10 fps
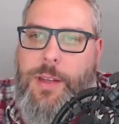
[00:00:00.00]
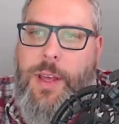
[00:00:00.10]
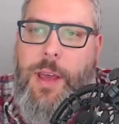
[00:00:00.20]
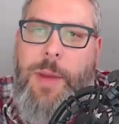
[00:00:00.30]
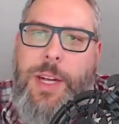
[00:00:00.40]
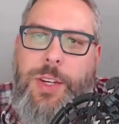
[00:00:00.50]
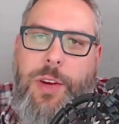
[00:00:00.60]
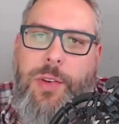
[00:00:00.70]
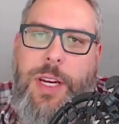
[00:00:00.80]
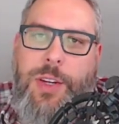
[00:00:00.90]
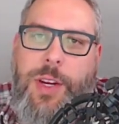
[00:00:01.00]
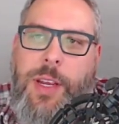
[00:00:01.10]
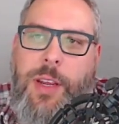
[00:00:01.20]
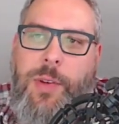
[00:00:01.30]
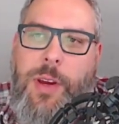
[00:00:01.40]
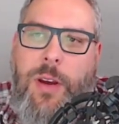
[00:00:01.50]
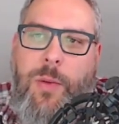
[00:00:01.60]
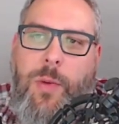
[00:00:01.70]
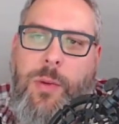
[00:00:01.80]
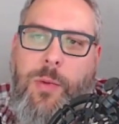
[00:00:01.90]
Imagine you're teaching a unit
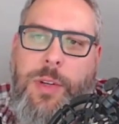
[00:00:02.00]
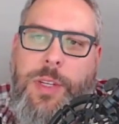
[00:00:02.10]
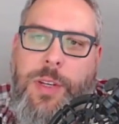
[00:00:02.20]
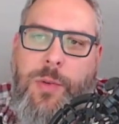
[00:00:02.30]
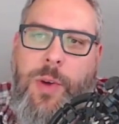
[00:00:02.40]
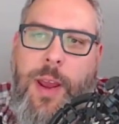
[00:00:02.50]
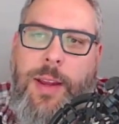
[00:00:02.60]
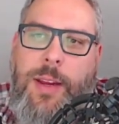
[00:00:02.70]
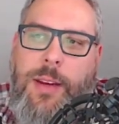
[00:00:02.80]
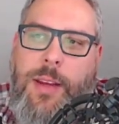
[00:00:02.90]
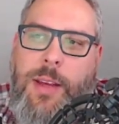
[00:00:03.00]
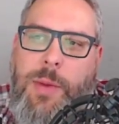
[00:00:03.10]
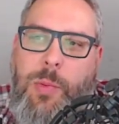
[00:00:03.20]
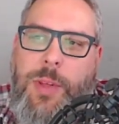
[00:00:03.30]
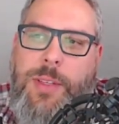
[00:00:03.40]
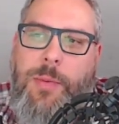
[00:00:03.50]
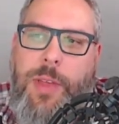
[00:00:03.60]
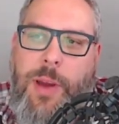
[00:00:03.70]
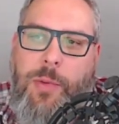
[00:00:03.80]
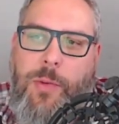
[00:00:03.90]
on World War II and need to come up with some
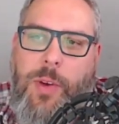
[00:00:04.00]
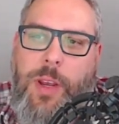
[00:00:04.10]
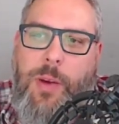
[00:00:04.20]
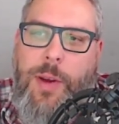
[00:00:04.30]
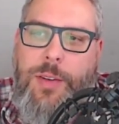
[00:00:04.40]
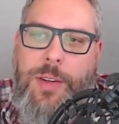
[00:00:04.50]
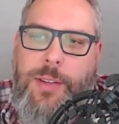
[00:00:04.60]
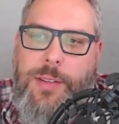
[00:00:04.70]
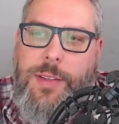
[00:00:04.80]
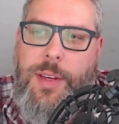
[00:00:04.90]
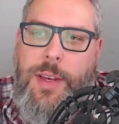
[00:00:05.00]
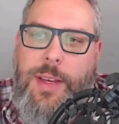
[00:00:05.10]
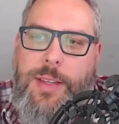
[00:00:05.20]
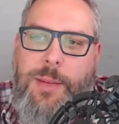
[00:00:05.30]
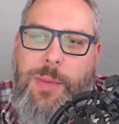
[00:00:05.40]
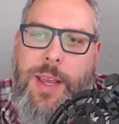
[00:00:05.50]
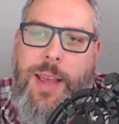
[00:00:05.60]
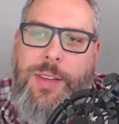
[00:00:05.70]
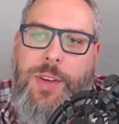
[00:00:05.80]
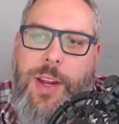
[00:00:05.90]
thought-provoking questions. Simply
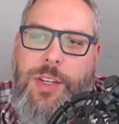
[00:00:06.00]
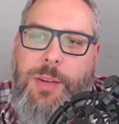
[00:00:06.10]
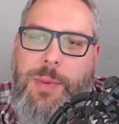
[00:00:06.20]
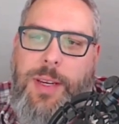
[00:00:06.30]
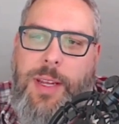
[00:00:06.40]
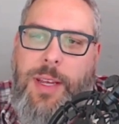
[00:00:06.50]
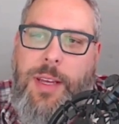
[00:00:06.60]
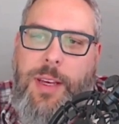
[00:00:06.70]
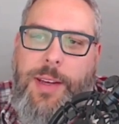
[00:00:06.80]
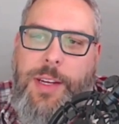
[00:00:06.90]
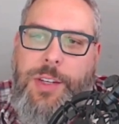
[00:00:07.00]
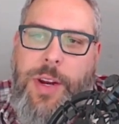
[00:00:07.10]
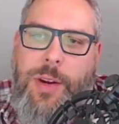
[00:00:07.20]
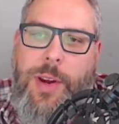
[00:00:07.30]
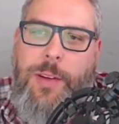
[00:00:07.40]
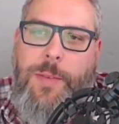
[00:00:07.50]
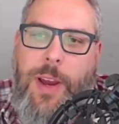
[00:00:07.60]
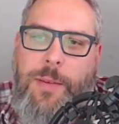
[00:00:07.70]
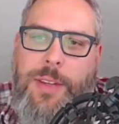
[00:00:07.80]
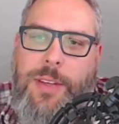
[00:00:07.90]
ask ChatGPT, generate
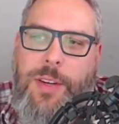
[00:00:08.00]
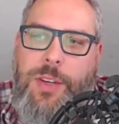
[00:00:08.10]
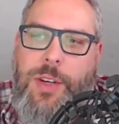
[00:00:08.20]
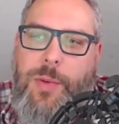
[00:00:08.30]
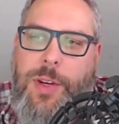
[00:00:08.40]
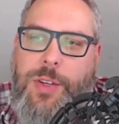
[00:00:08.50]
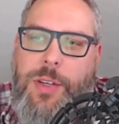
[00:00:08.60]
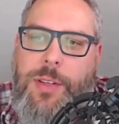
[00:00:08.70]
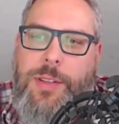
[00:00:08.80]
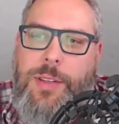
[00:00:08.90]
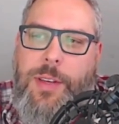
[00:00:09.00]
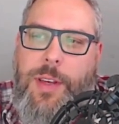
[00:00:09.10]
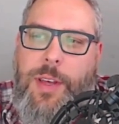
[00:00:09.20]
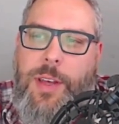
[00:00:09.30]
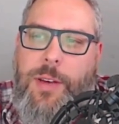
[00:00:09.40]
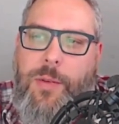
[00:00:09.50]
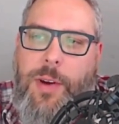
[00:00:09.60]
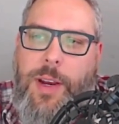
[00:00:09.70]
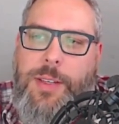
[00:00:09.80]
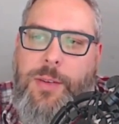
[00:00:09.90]
5 discussion questions for
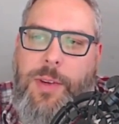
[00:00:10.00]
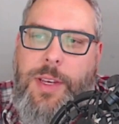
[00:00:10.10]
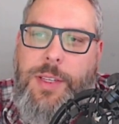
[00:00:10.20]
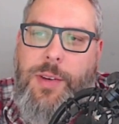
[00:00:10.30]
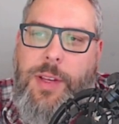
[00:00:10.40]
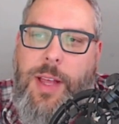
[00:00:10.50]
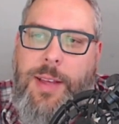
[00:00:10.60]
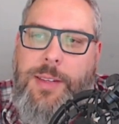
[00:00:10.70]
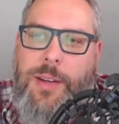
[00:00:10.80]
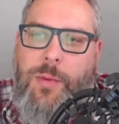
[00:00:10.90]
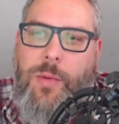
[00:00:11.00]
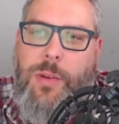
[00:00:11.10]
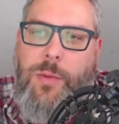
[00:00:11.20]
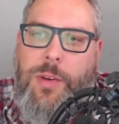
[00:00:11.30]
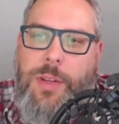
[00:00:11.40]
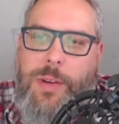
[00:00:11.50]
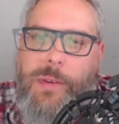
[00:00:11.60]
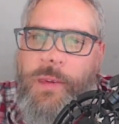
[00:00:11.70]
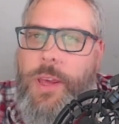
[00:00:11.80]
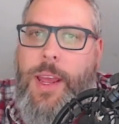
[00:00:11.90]
a high school history class on World War
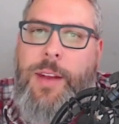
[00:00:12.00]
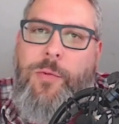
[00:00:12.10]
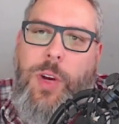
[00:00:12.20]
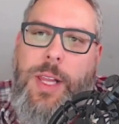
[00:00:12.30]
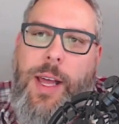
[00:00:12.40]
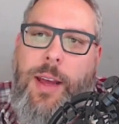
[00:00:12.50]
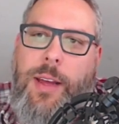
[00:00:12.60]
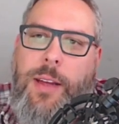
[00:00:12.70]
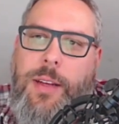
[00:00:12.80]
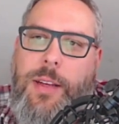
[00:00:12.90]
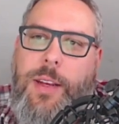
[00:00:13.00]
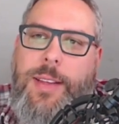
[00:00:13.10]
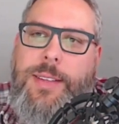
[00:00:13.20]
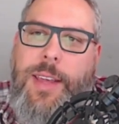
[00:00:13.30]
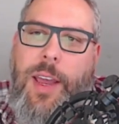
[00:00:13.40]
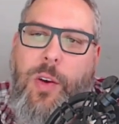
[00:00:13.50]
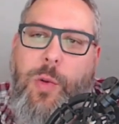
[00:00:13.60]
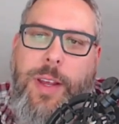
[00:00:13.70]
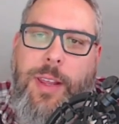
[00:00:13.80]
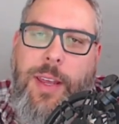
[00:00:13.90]
II. And voila! You can see how
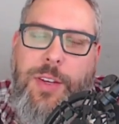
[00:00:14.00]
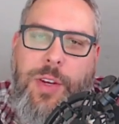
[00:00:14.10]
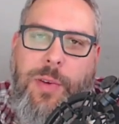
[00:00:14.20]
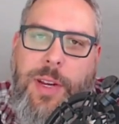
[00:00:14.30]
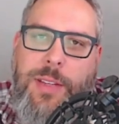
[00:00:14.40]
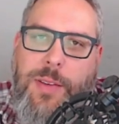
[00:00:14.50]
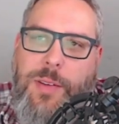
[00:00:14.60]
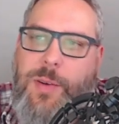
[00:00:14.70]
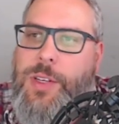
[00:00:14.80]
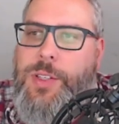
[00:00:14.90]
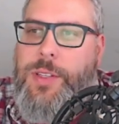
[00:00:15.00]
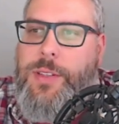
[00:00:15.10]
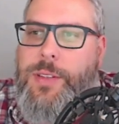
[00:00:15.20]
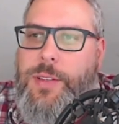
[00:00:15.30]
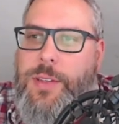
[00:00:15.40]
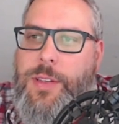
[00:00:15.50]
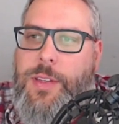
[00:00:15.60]
quickly it generates those questions.